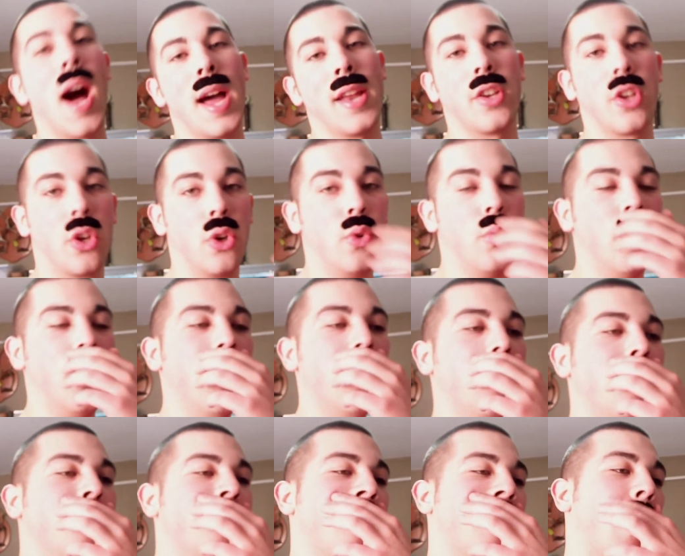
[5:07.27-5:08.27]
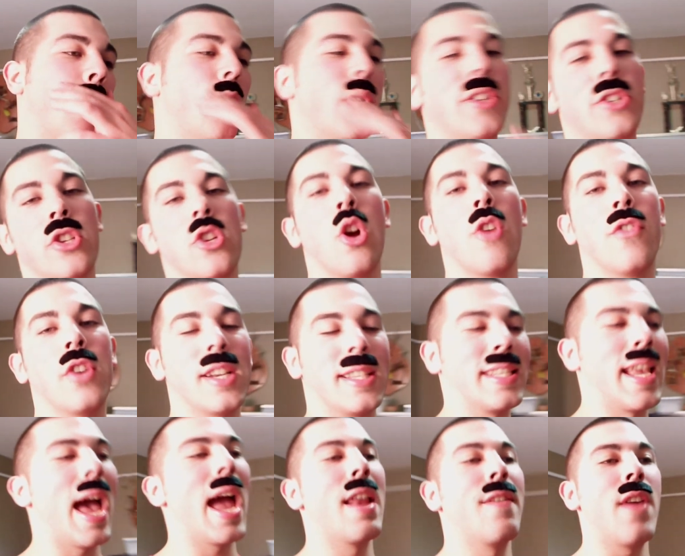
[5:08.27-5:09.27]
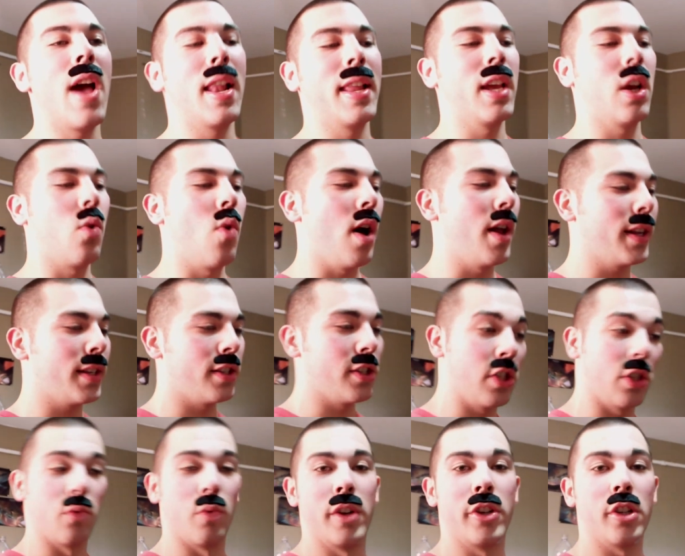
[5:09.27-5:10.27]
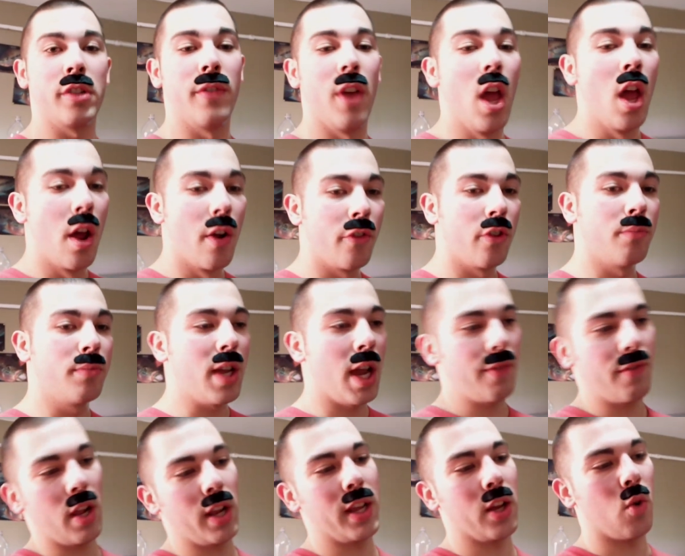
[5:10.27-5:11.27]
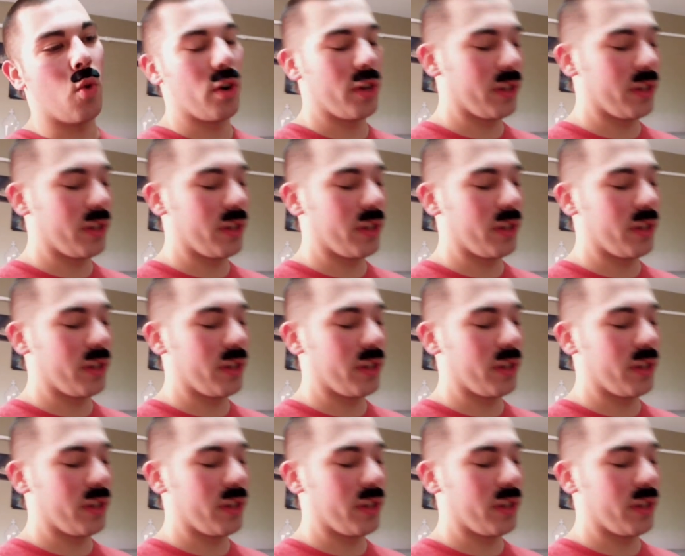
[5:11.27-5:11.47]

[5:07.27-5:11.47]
Pond Guru, Richard over at Time Valley Aquatics. This is Richard from Time Valley